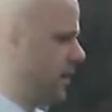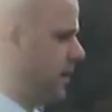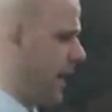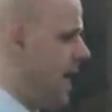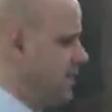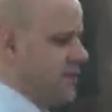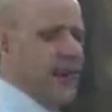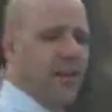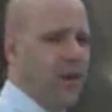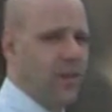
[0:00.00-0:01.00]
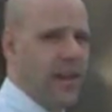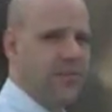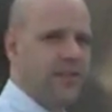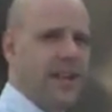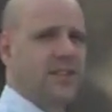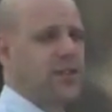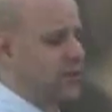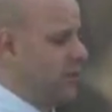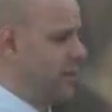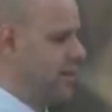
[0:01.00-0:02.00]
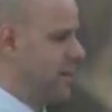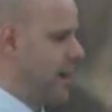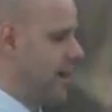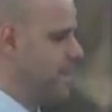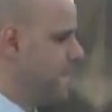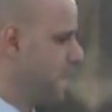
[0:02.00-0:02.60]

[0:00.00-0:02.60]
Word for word: it has a very long life. It's good for resale value.